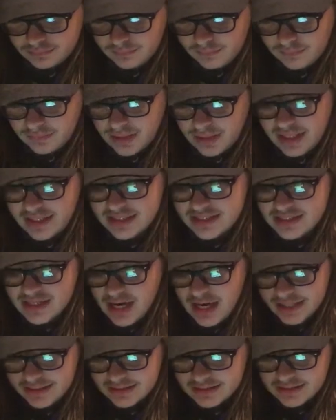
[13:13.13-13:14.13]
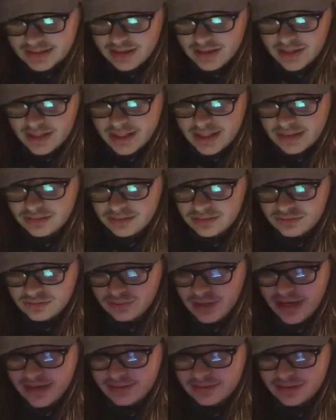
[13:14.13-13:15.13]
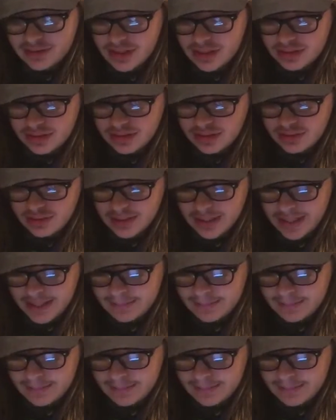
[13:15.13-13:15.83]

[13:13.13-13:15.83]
It is not, so I was right to do that.